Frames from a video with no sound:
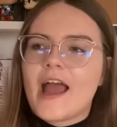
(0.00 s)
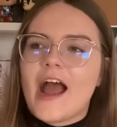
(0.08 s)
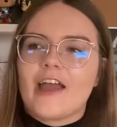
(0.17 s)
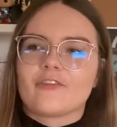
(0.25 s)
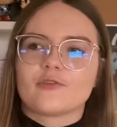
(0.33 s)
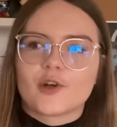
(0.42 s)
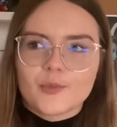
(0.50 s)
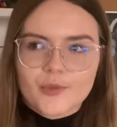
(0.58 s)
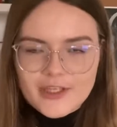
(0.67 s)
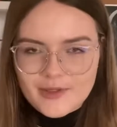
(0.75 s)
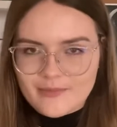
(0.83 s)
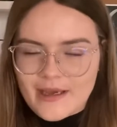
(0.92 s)
I have one
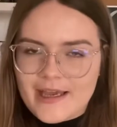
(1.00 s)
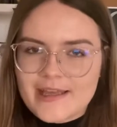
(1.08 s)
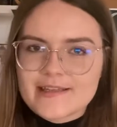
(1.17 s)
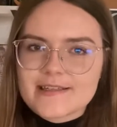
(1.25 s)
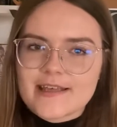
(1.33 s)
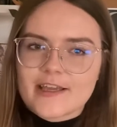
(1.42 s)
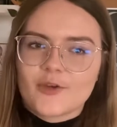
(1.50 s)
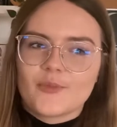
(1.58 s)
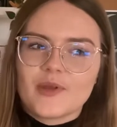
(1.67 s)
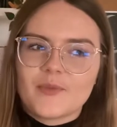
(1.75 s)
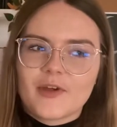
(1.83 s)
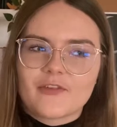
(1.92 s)
book in mind that could
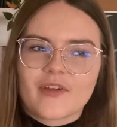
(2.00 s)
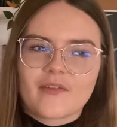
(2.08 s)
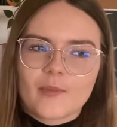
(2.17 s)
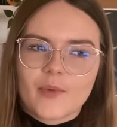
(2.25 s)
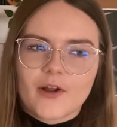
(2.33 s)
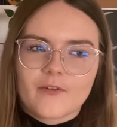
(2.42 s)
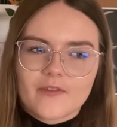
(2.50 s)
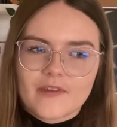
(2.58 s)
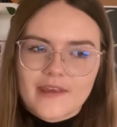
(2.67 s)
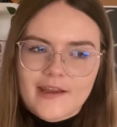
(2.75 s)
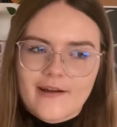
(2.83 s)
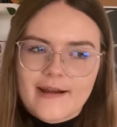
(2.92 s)
be my favorite book of the
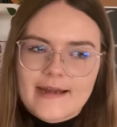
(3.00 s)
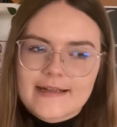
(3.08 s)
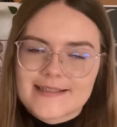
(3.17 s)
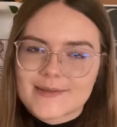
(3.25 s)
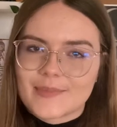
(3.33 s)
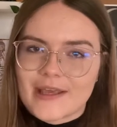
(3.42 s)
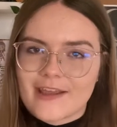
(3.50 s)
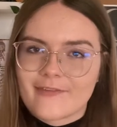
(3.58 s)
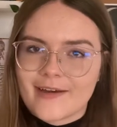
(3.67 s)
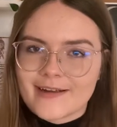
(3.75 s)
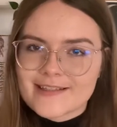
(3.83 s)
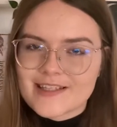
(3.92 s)
year, and it's a big
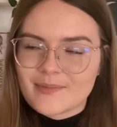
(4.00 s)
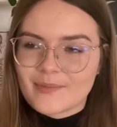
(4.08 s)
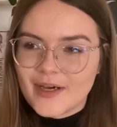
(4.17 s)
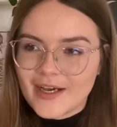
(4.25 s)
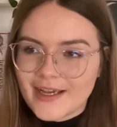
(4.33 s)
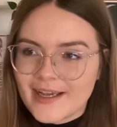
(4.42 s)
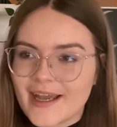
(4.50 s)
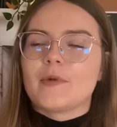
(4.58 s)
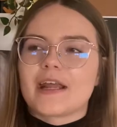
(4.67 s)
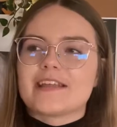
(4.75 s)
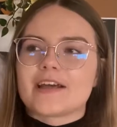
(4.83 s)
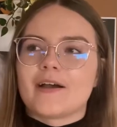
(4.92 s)
fantasy book, but
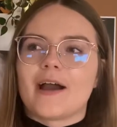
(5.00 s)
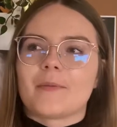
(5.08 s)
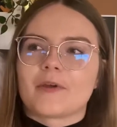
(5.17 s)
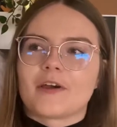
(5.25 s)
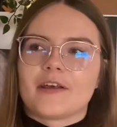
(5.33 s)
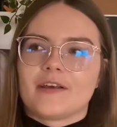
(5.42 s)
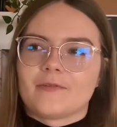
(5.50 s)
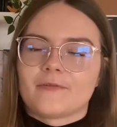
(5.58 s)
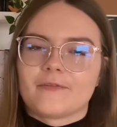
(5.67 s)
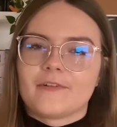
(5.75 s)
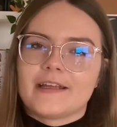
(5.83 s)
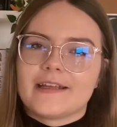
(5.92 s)
I doubt I'm gonna
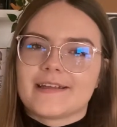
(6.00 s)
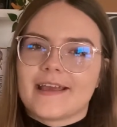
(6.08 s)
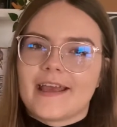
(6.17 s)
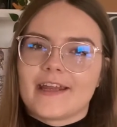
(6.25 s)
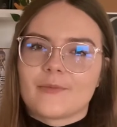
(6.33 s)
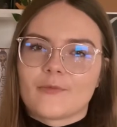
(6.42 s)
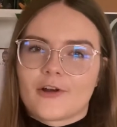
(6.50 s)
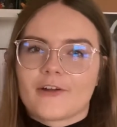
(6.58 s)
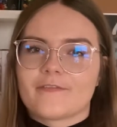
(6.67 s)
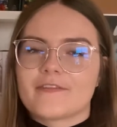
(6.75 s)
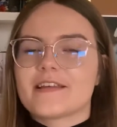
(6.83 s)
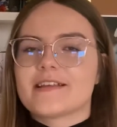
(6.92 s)
read any more
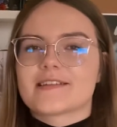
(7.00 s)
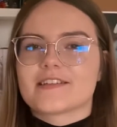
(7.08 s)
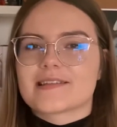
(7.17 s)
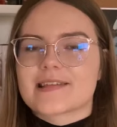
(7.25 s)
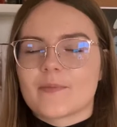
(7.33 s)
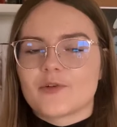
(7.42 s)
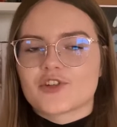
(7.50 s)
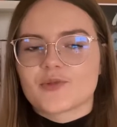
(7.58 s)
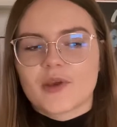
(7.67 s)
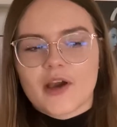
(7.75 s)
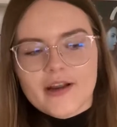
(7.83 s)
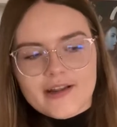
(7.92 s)
of these in December, to
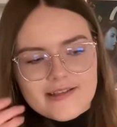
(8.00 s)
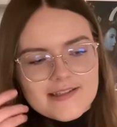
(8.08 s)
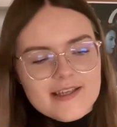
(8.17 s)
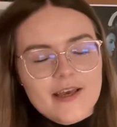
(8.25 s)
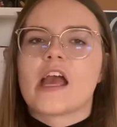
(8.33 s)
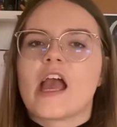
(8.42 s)
be honest.